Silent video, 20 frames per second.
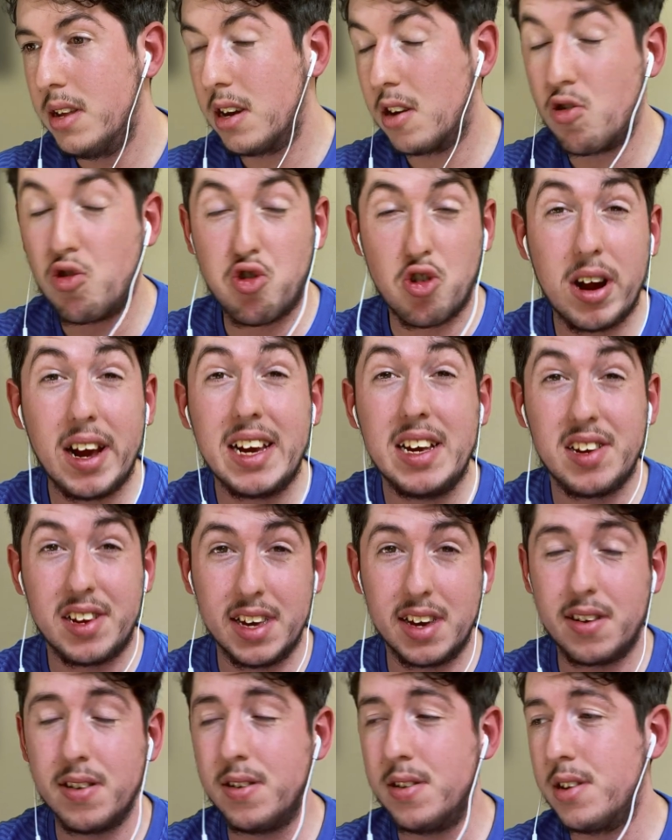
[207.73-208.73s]

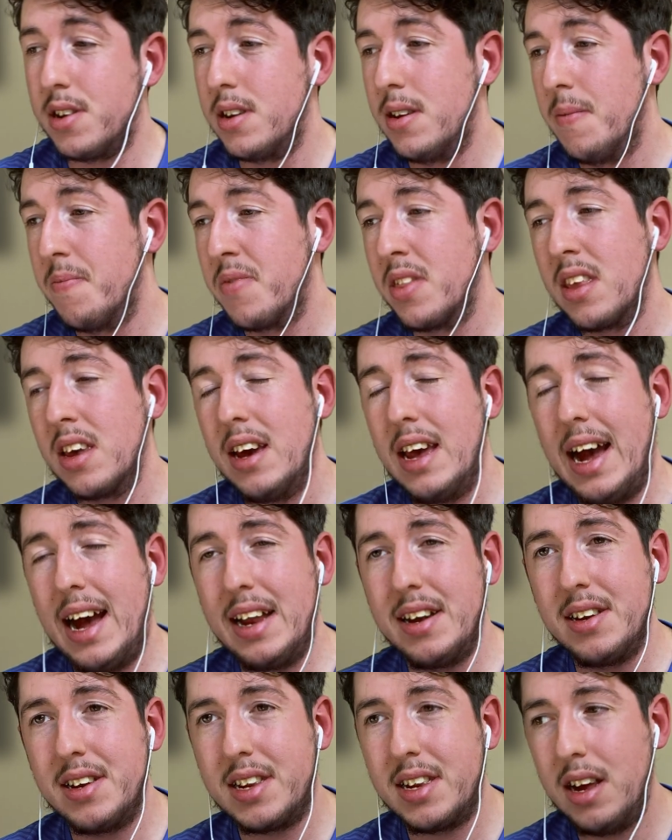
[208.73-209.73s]
crazy good,
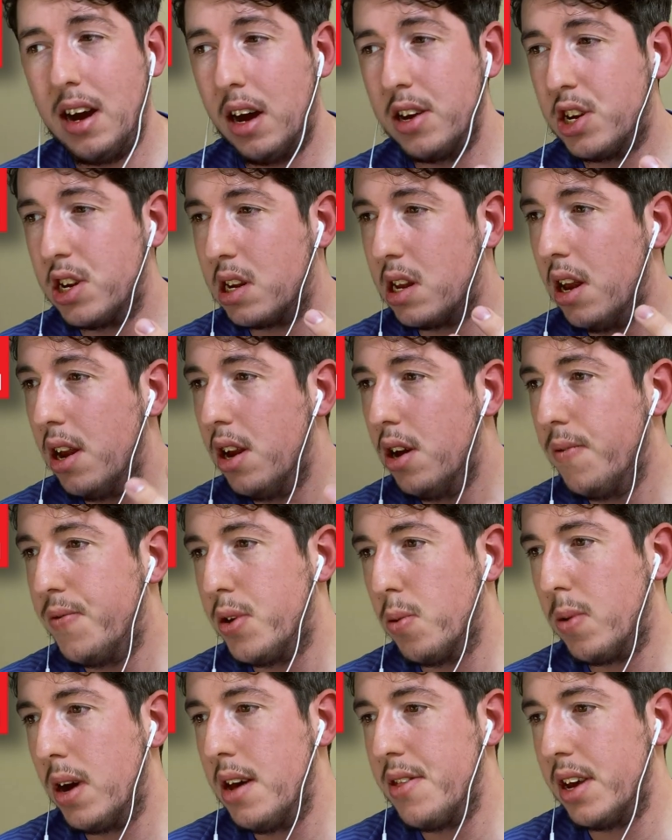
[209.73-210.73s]
and I just love
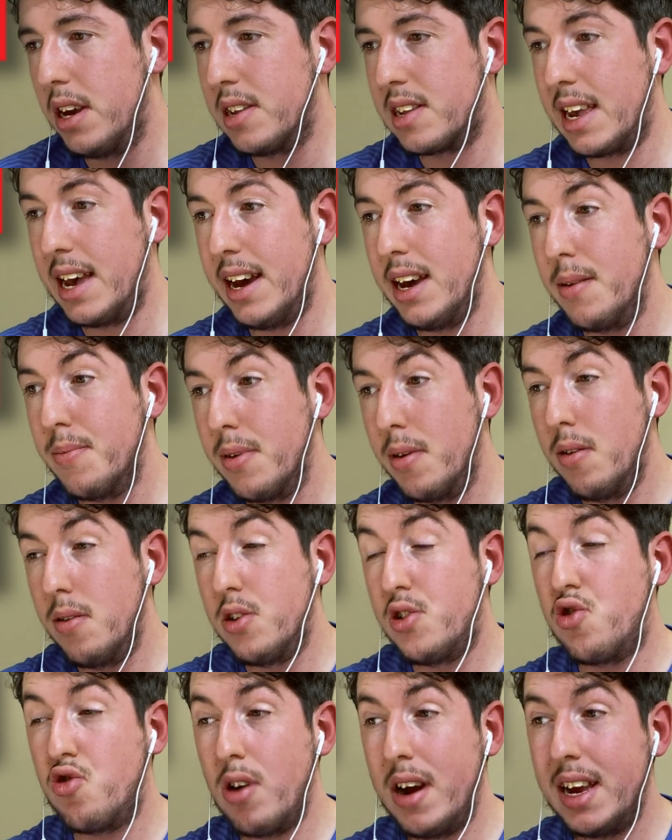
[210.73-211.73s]
the way that his cape
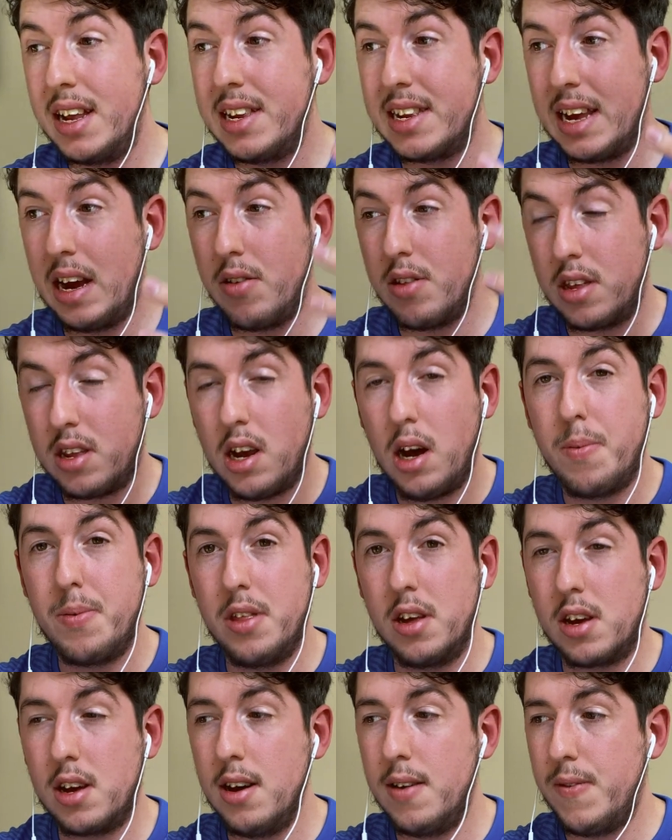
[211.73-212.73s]
drains out the top
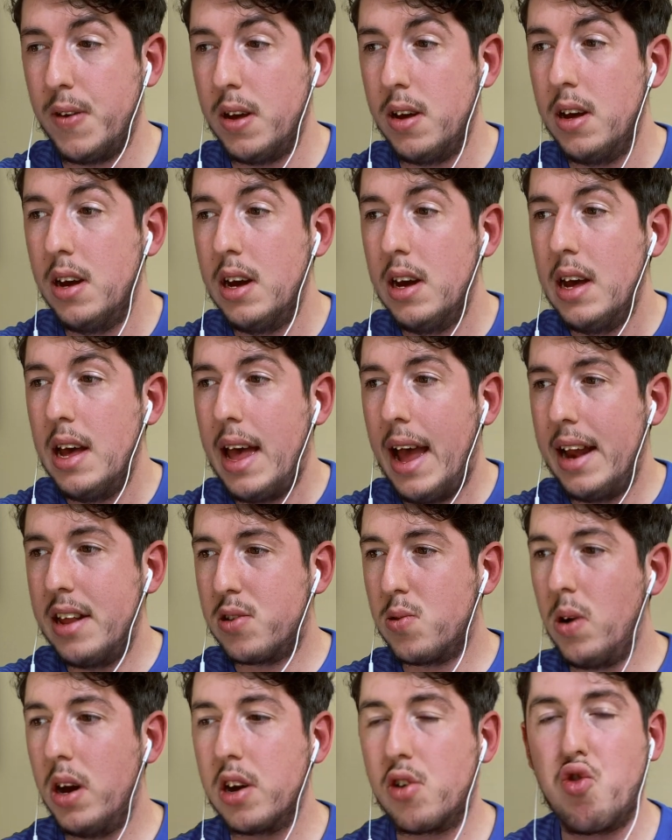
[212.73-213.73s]
of the cover, and
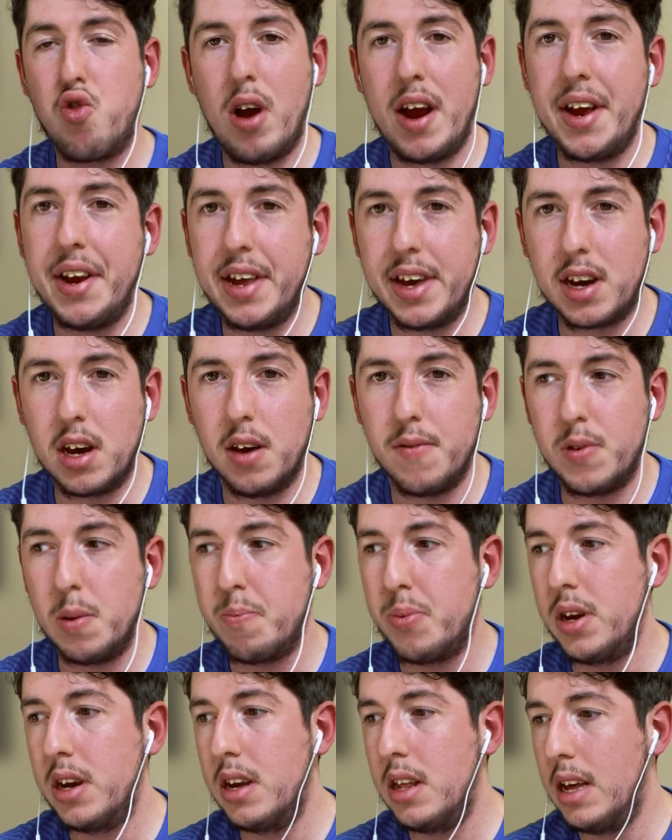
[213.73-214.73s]
it's quite a grainy cover,
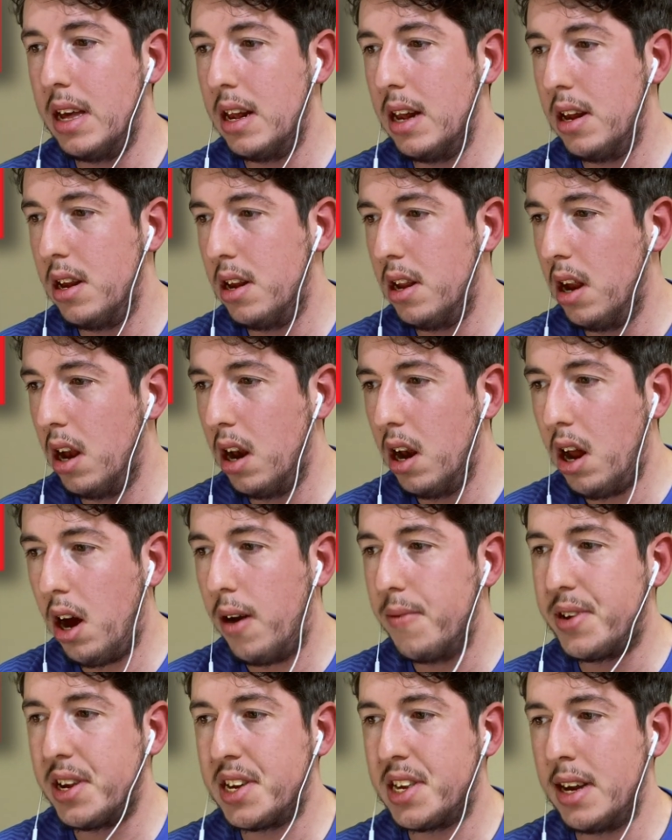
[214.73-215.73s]
but a lot
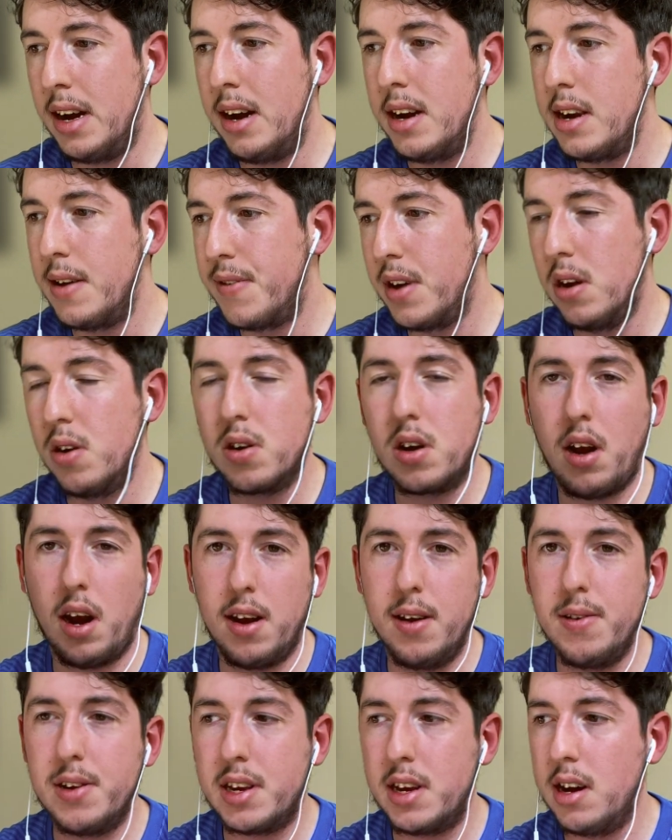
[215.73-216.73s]
of design if you look
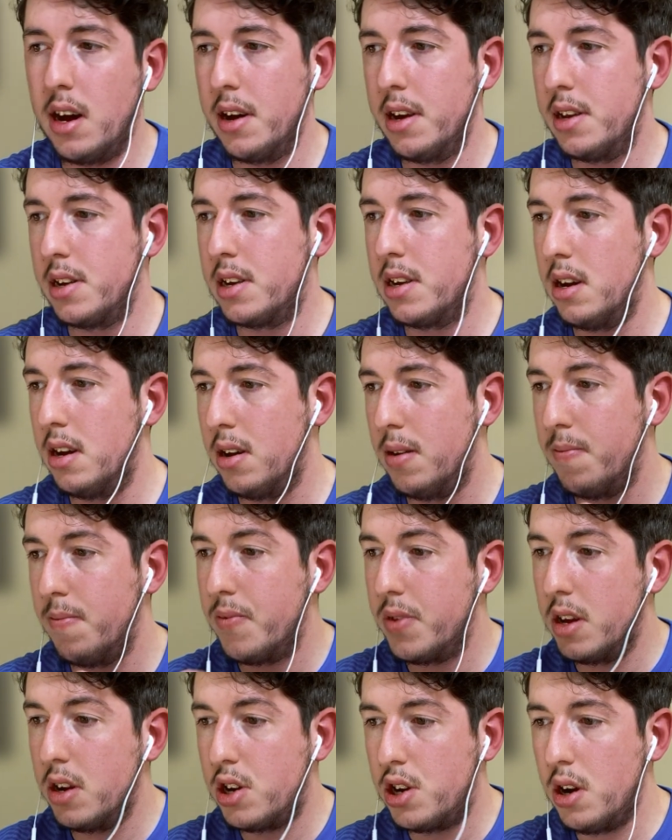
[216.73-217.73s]
closely on his
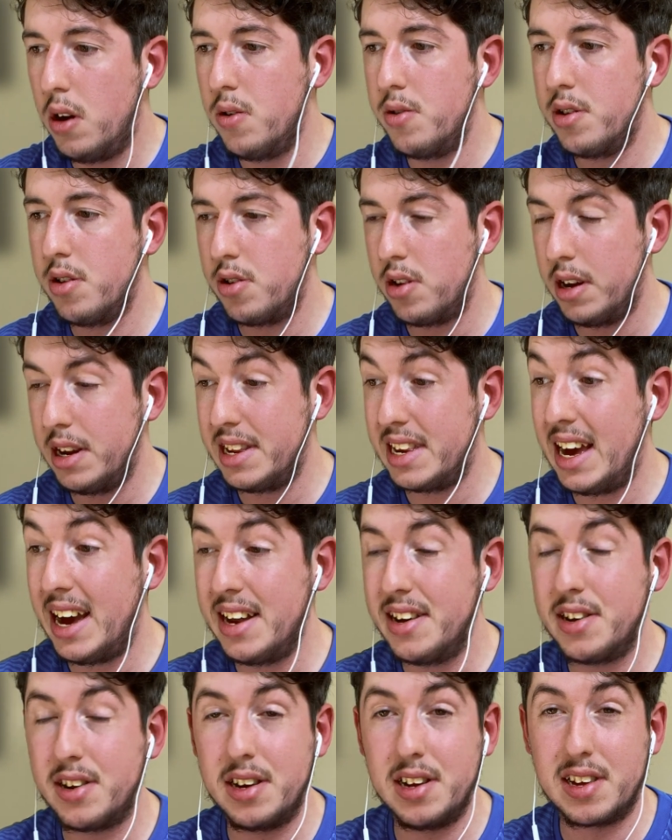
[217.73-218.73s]
shoulders, on his
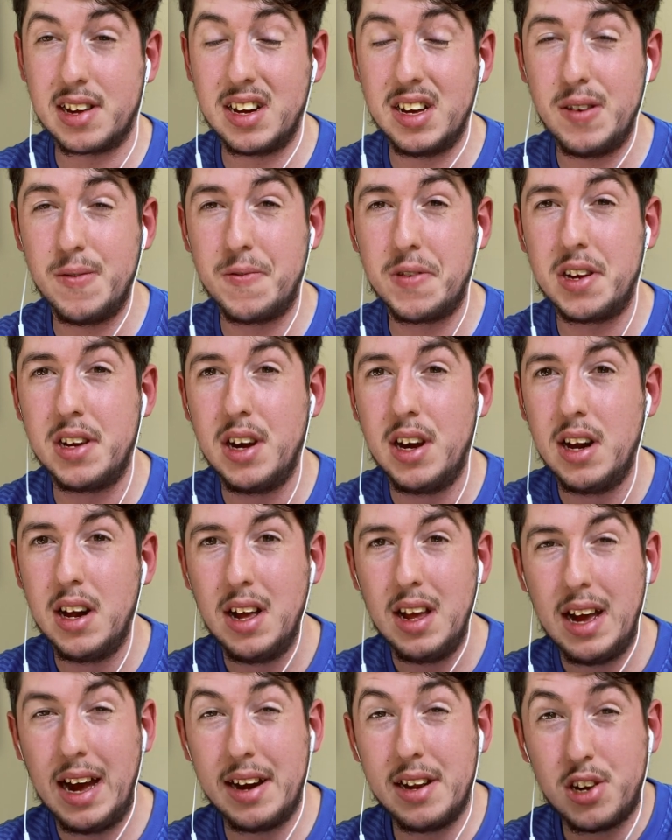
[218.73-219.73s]
hands, on his gloves,
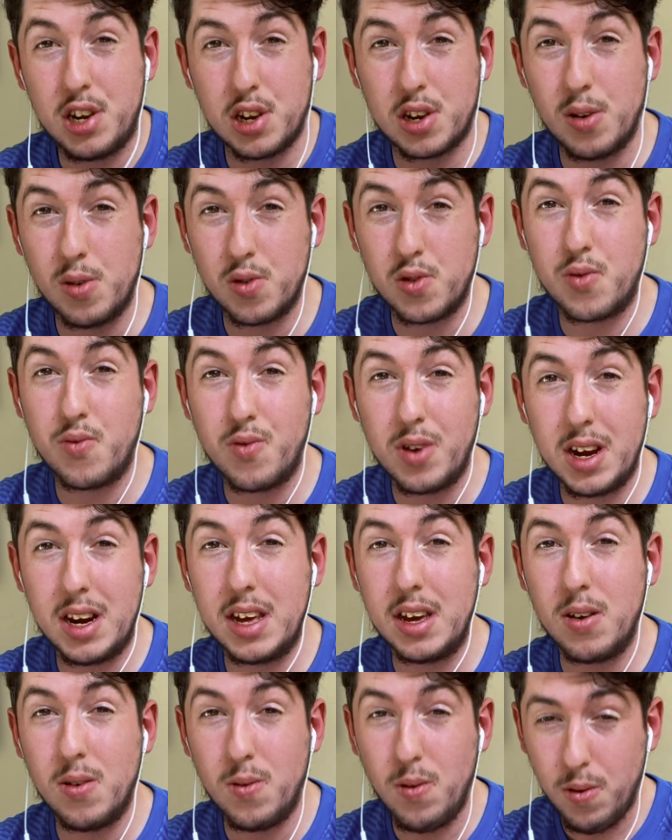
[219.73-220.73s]
and it just looks
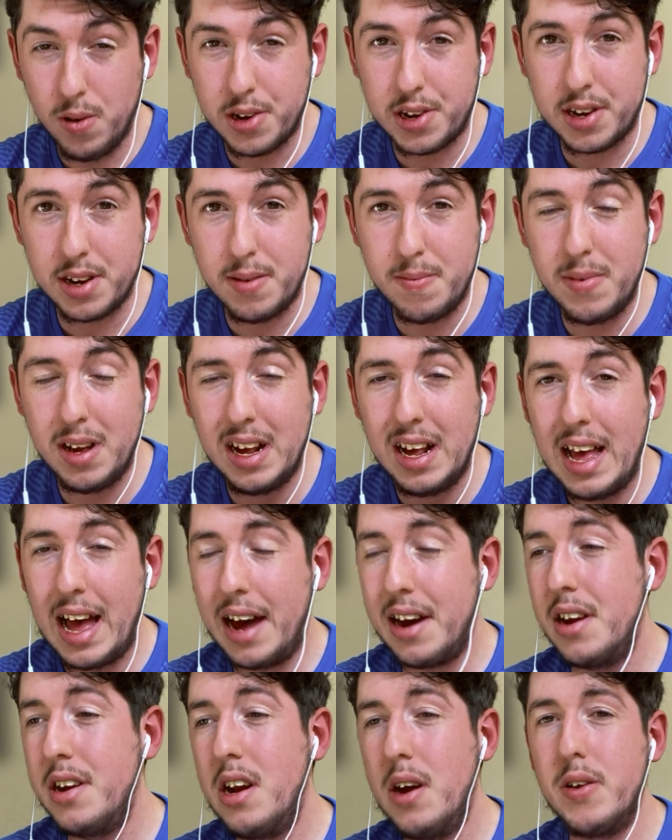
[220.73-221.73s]
really awesome.
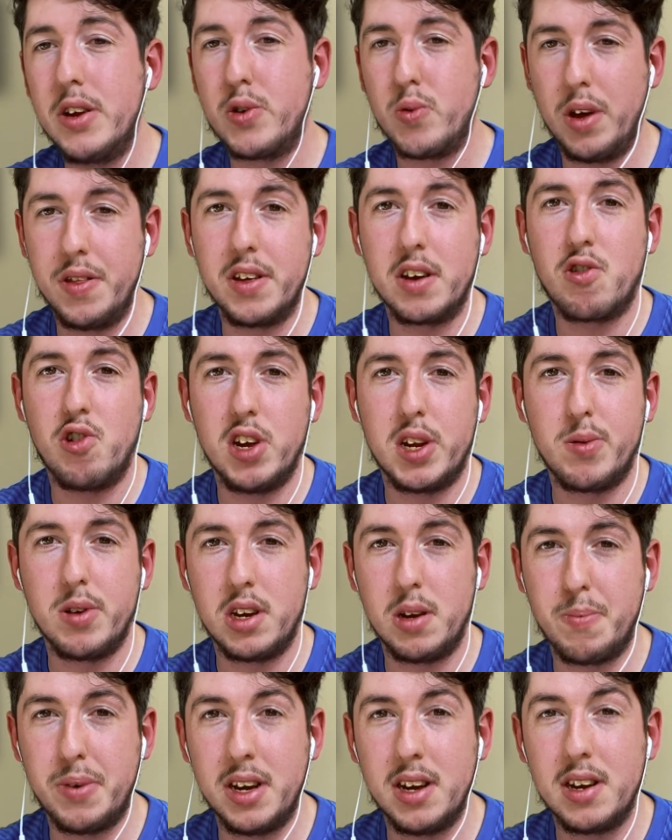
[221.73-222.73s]
And I know it's one that Kris
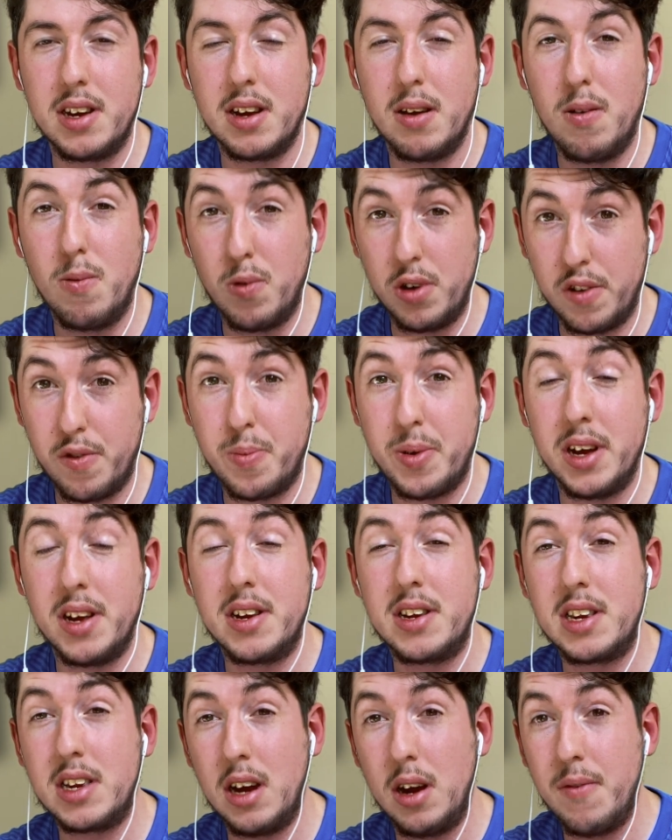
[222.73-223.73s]
would have
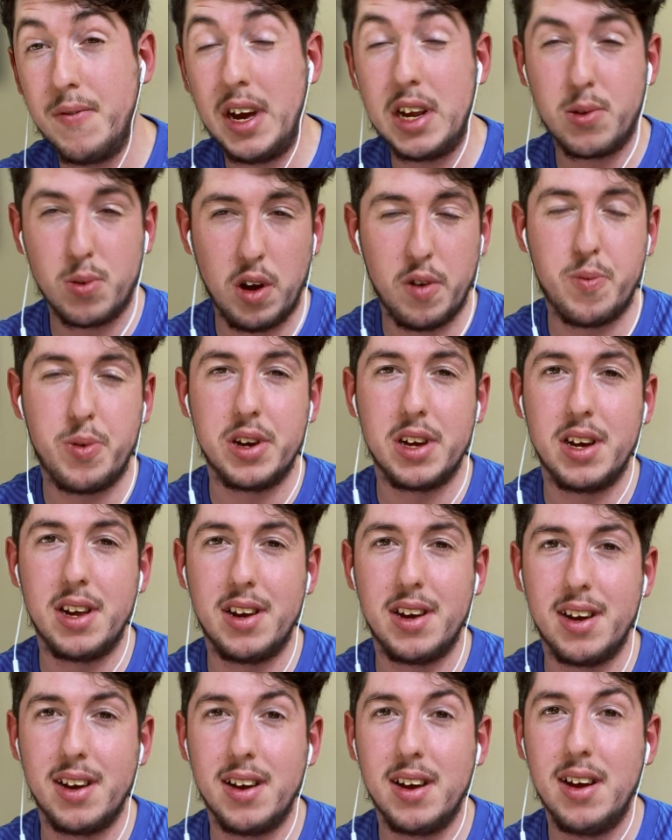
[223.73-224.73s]
picked, so that's why I've put it
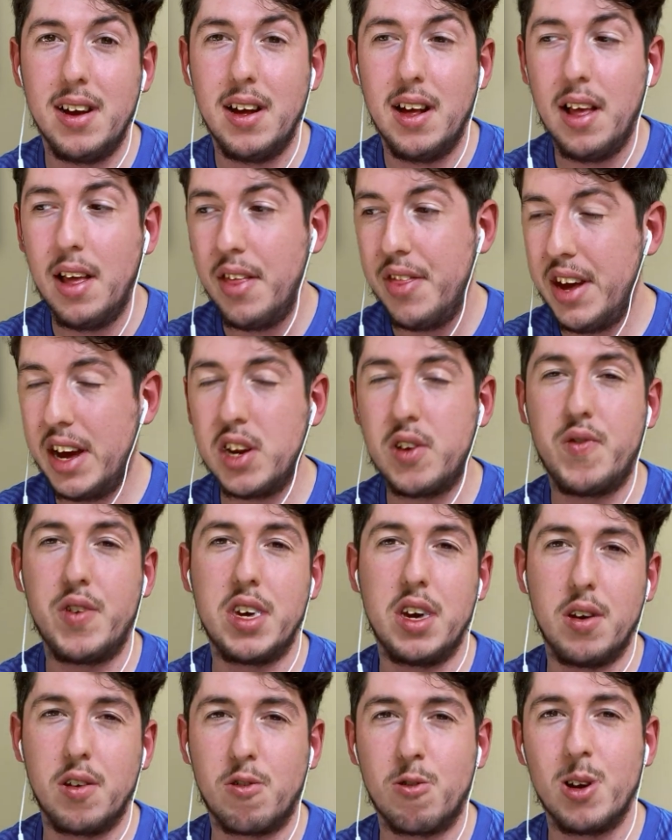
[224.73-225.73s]
in here. That's for
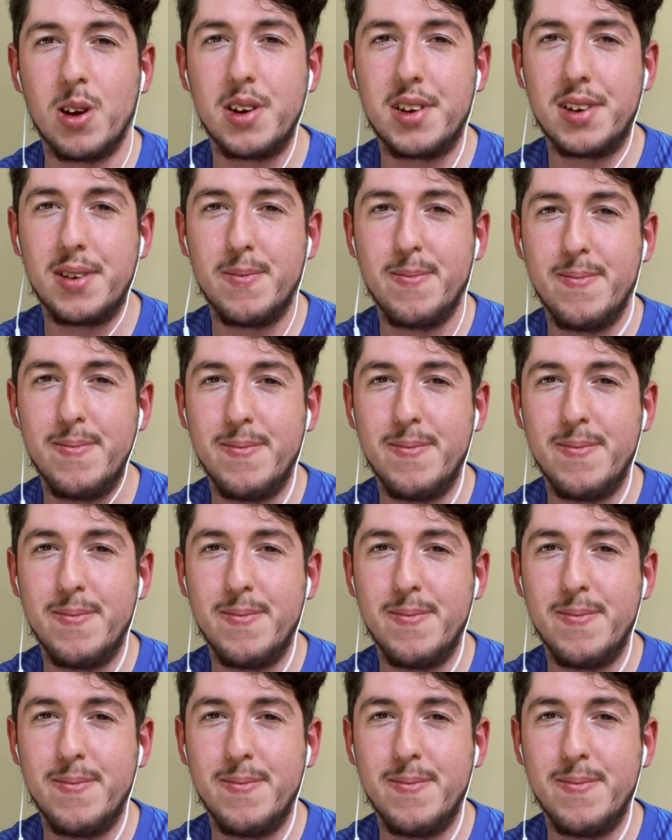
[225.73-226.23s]
you, Kris.